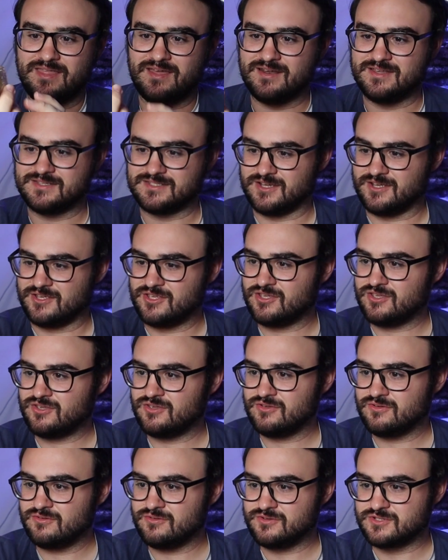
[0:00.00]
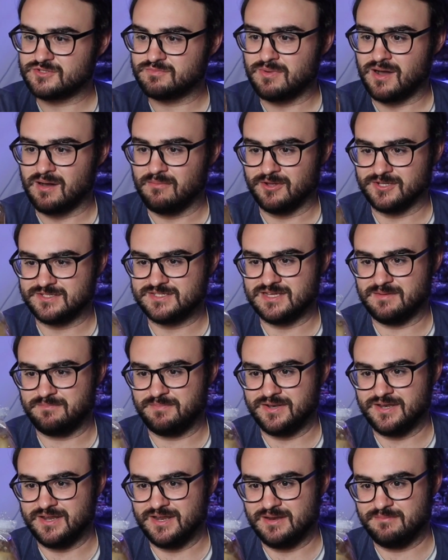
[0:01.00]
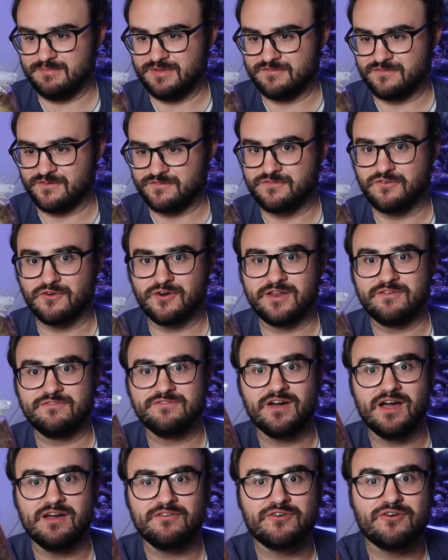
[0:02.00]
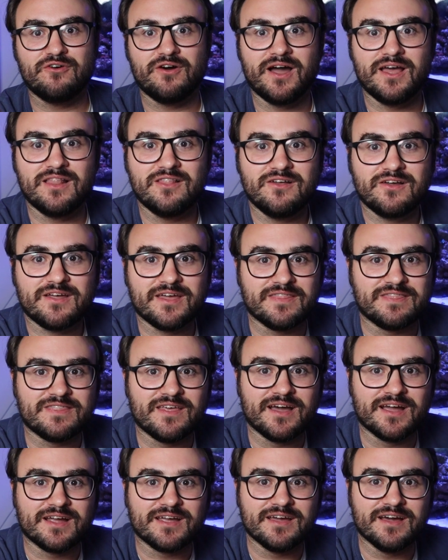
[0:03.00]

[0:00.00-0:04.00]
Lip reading: that is a huge bubble tip anemone for 45 kwai. Look at that